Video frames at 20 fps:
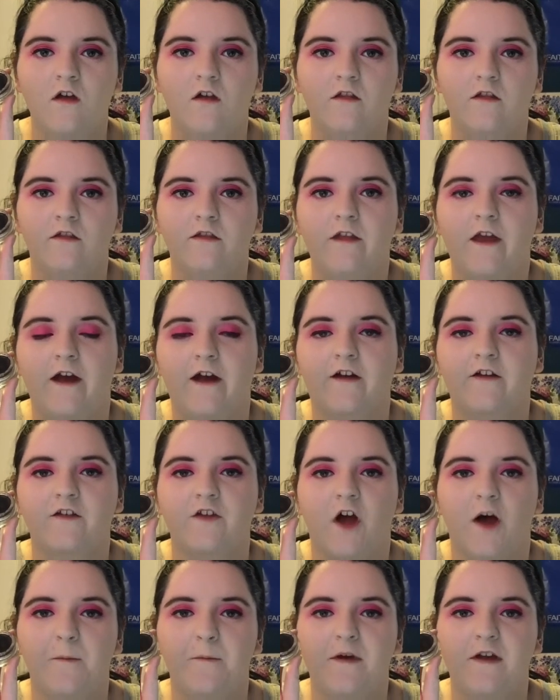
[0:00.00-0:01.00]
Next,
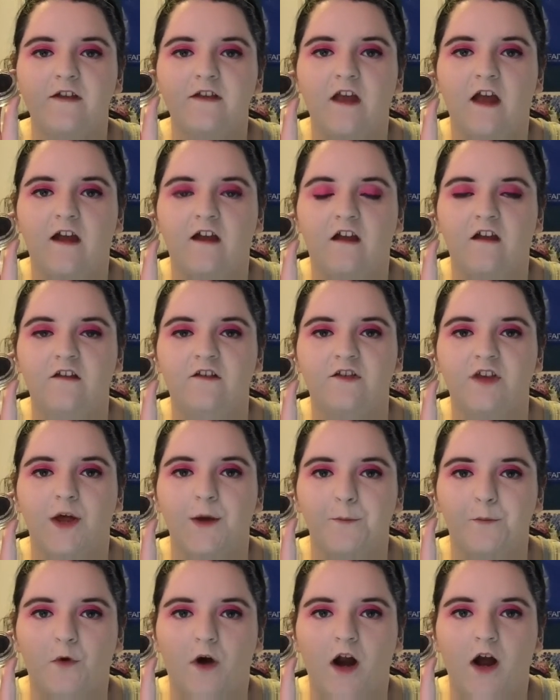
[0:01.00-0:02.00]
I'll be taking
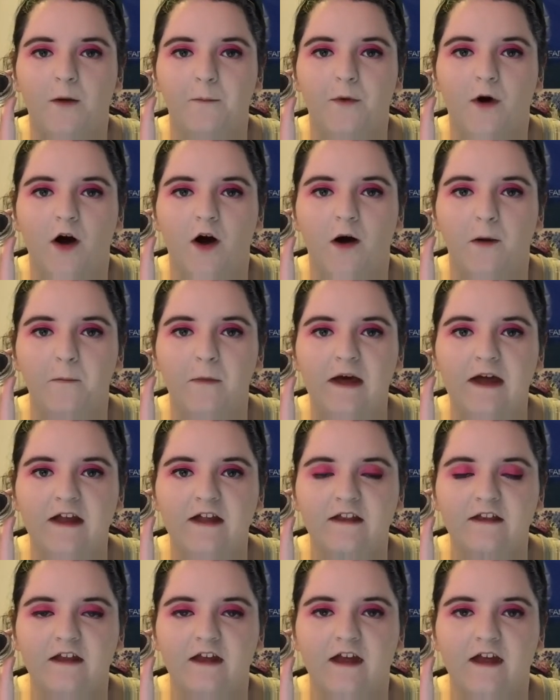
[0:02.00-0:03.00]
some brow
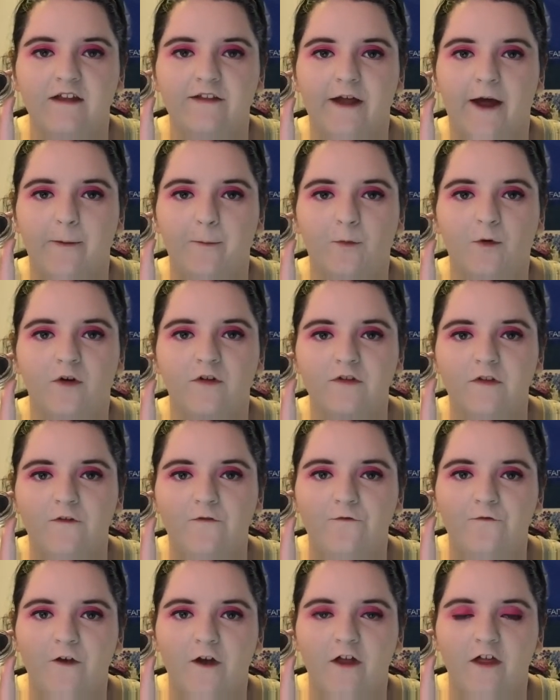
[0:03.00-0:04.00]
pomade, and I'm going to
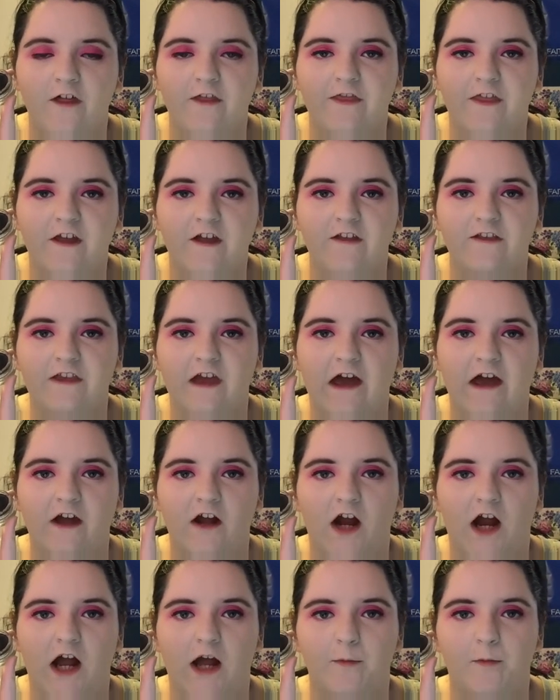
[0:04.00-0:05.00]
fill in the
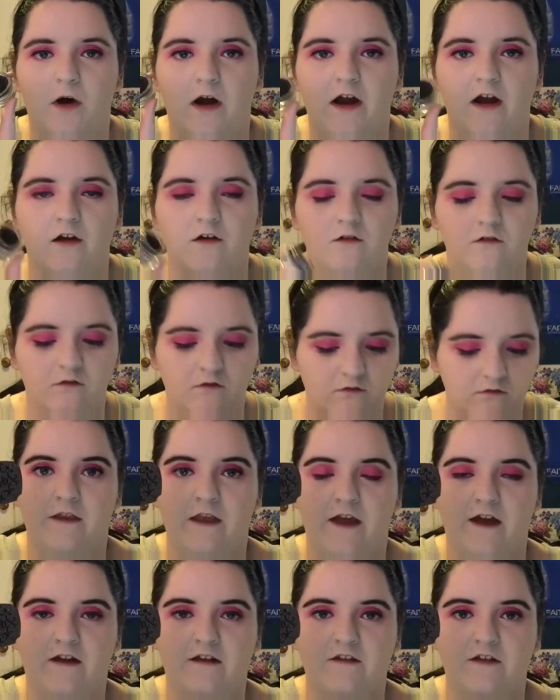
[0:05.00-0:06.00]
entire eyebrow.
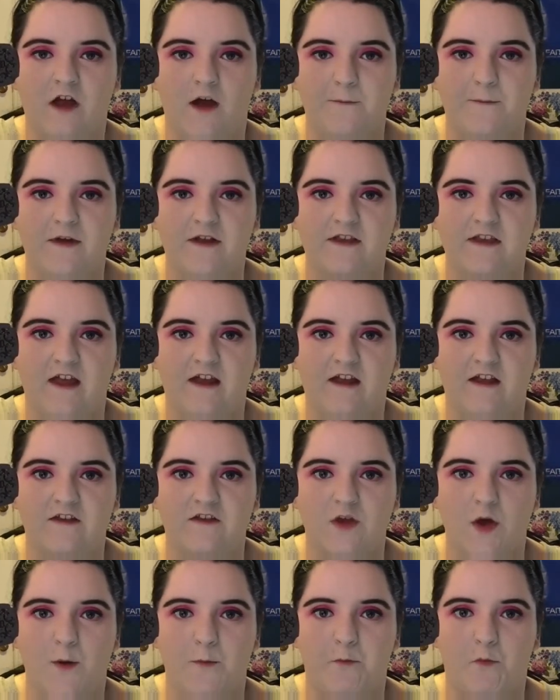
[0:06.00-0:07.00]
Next, I'll be taking
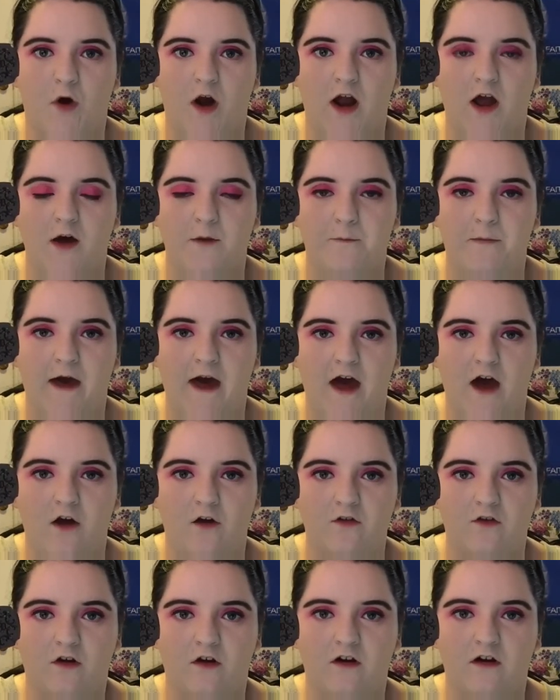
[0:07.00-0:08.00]
some brow
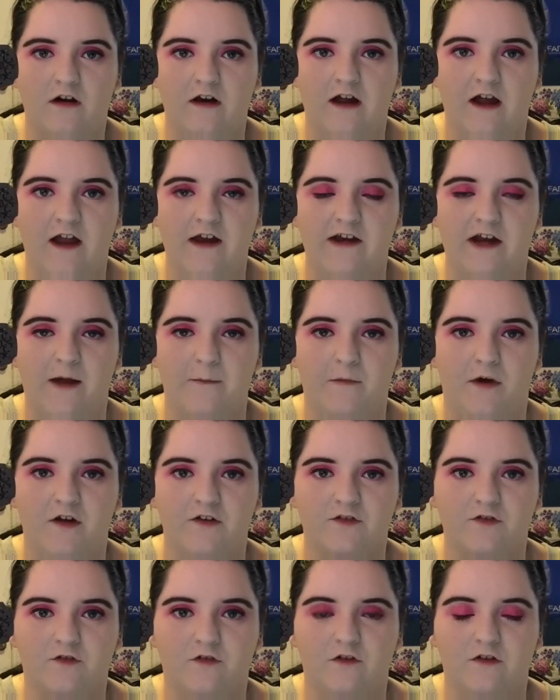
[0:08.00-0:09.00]
powder, and I'm
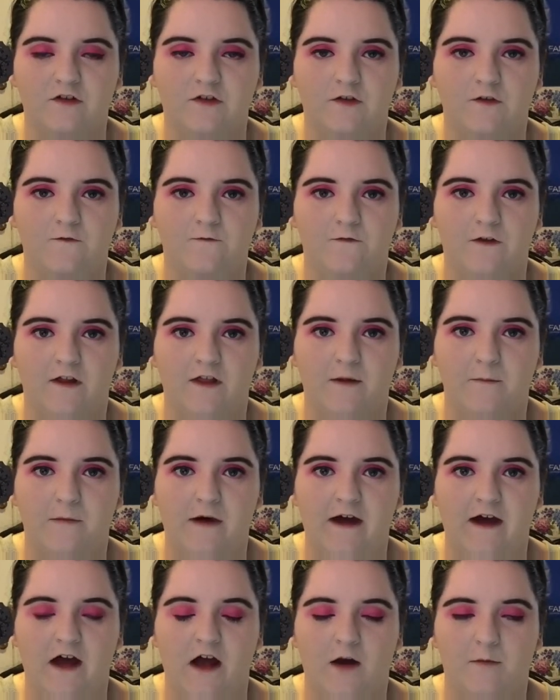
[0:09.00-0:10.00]
also going to fill in
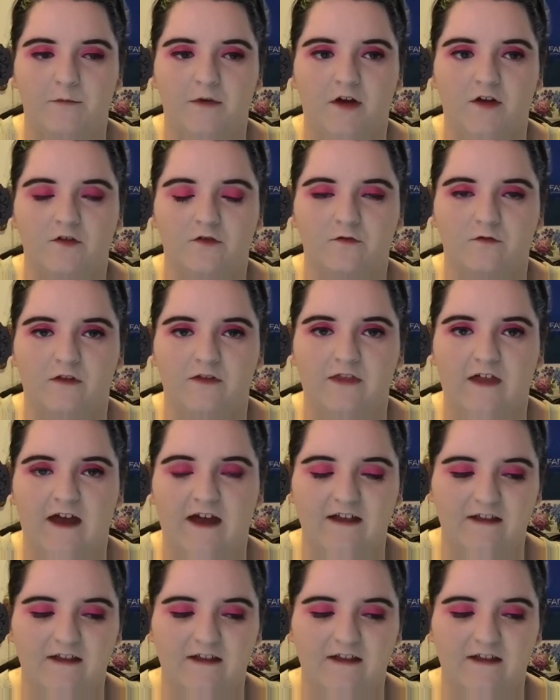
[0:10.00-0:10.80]
my eyebrows with that.